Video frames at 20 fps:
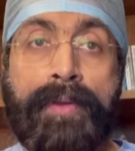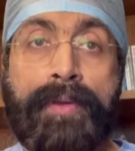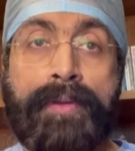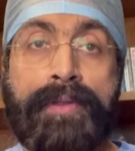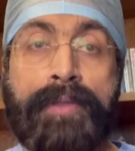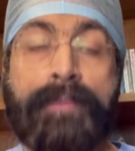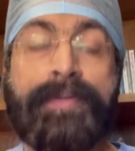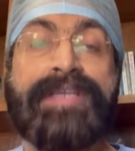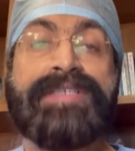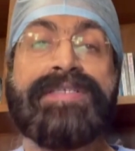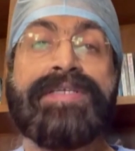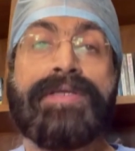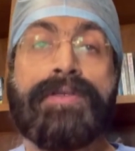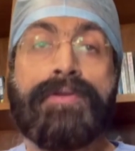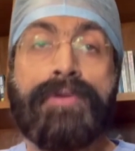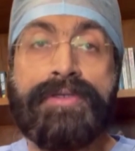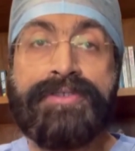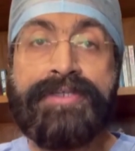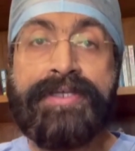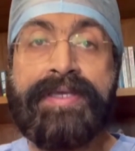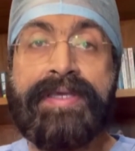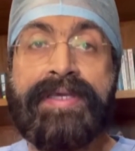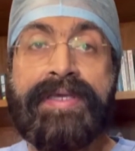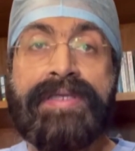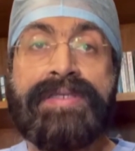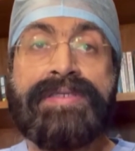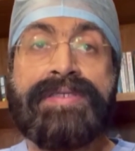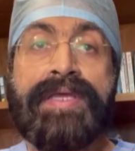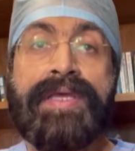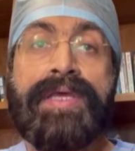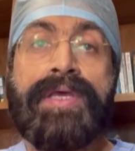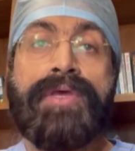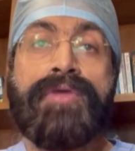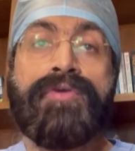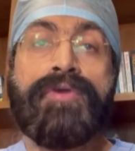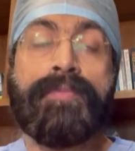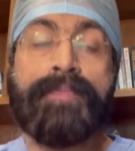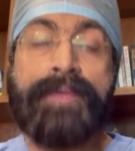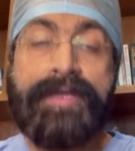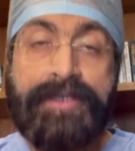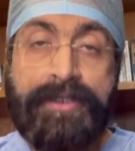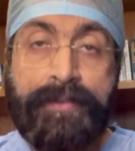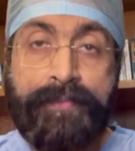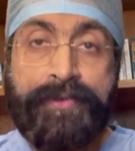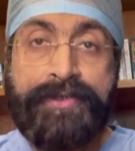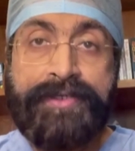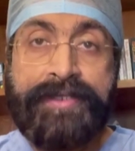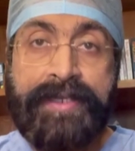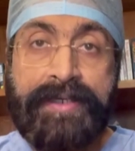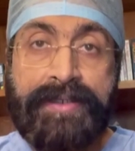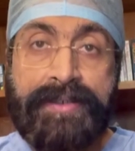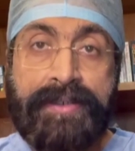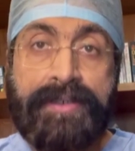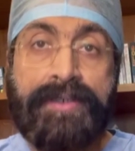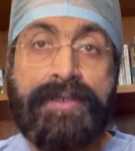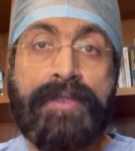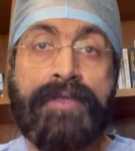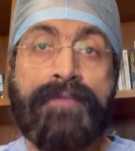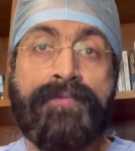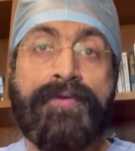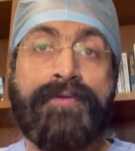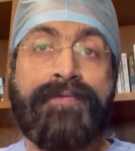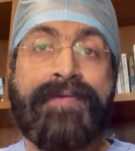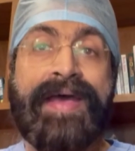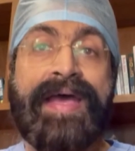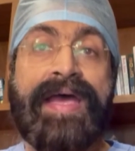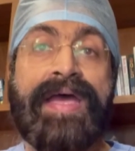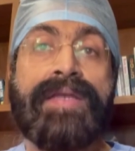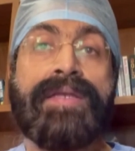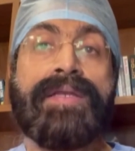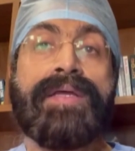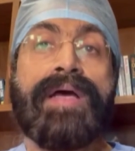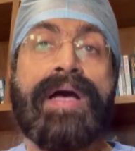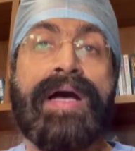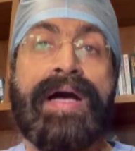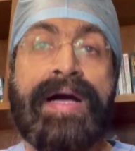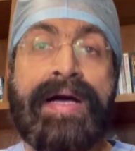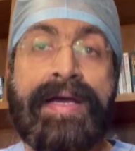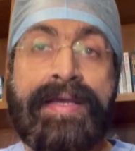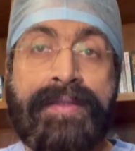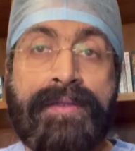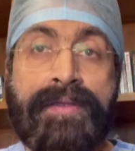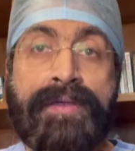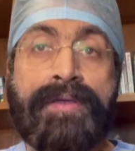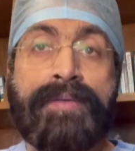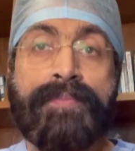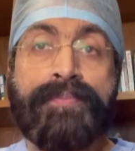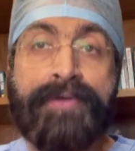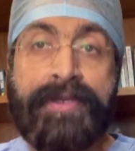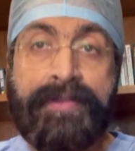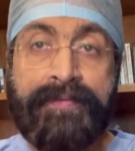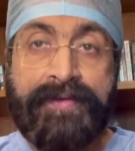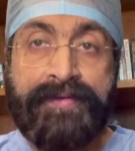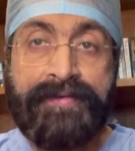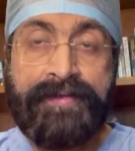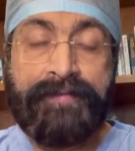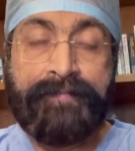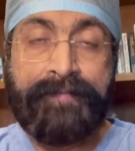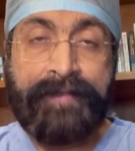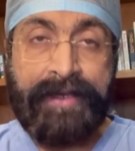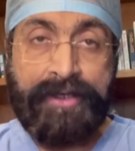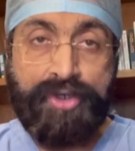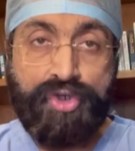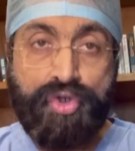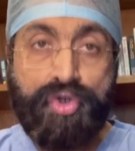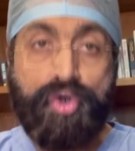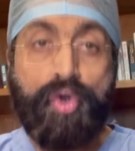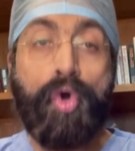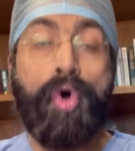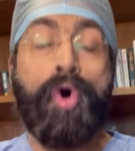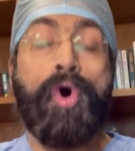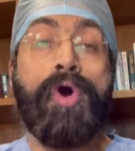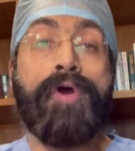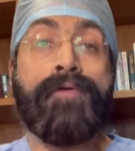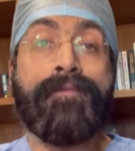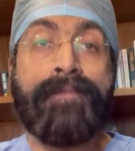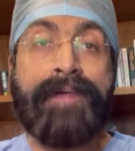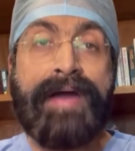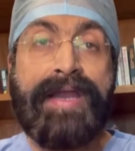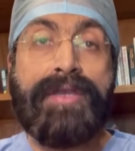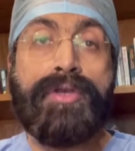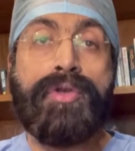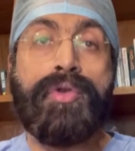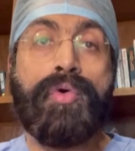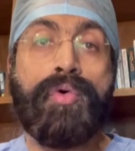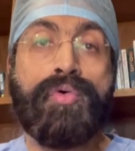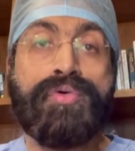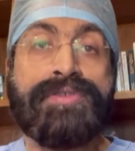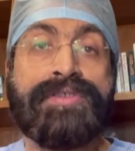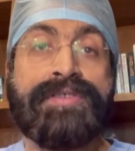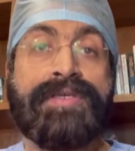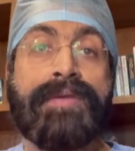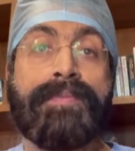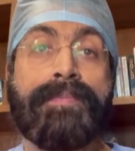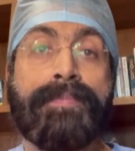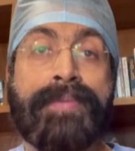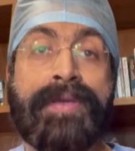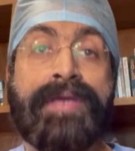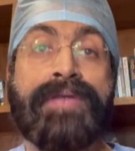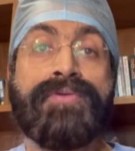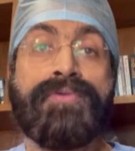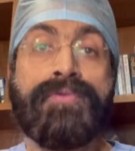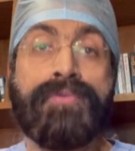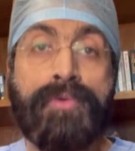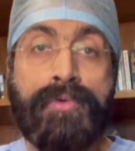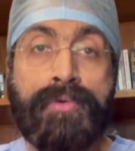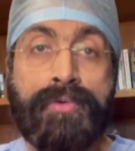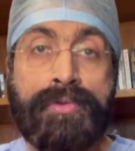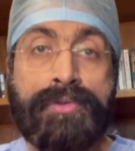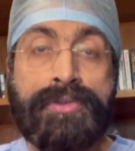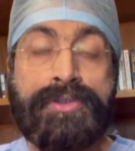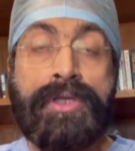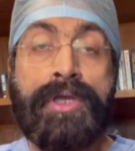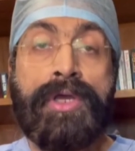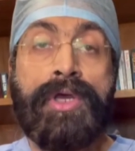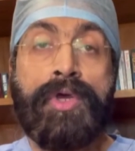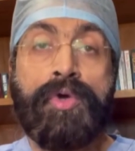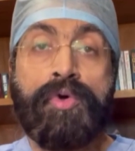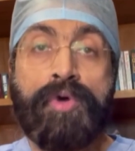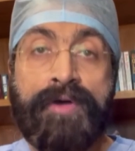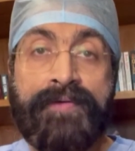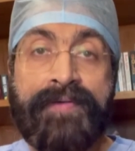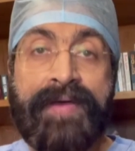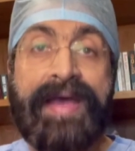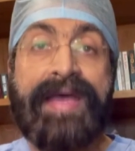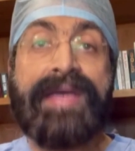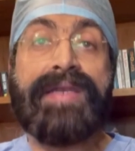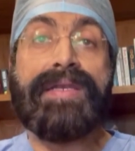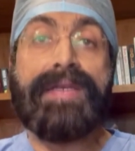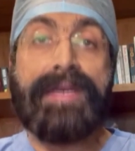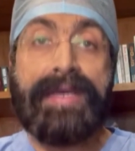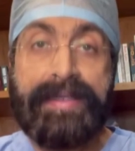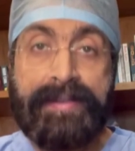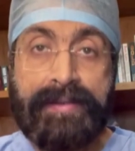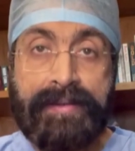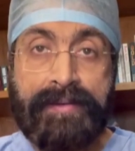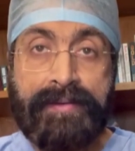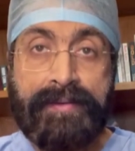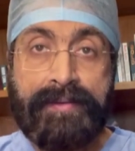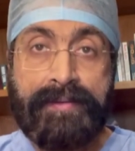The basic logic is you're better protected if you've had either previous infection or one dose compared to those who have had neither.